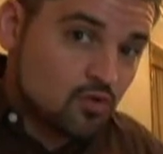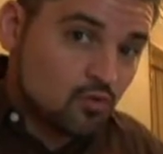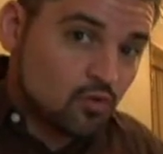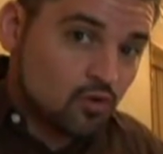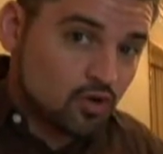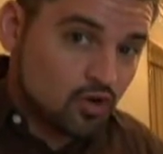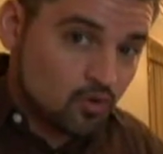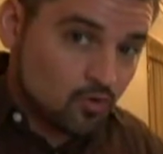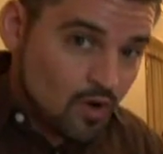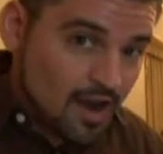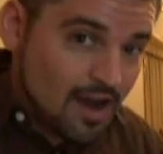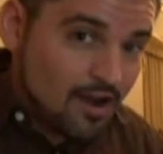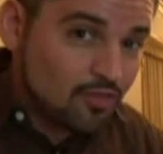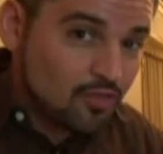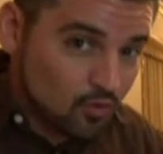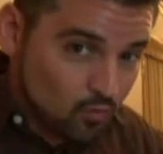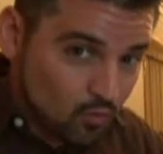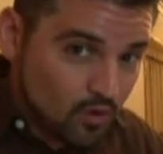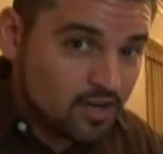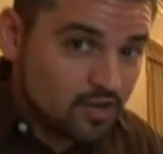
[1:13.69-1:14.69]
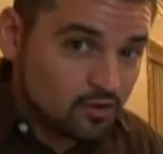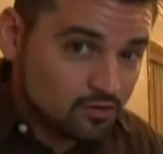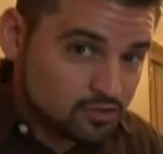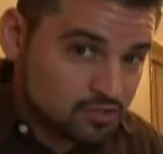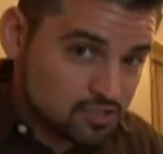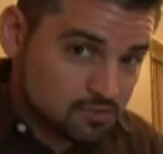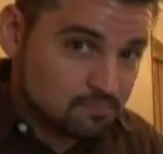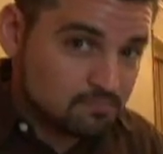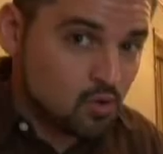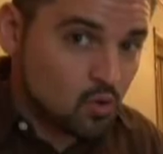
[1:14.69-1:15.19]
were around the widow
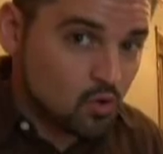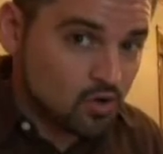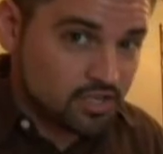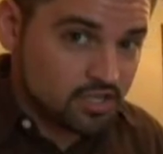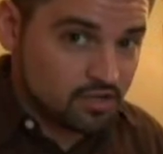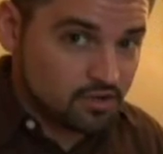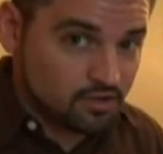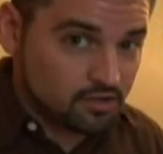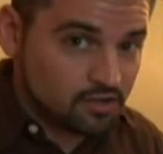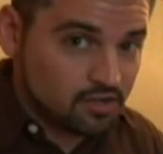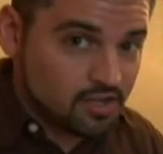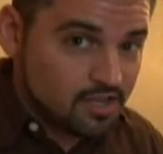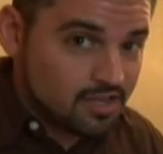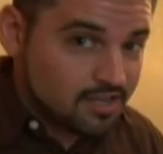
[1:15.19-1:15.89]
supporting her,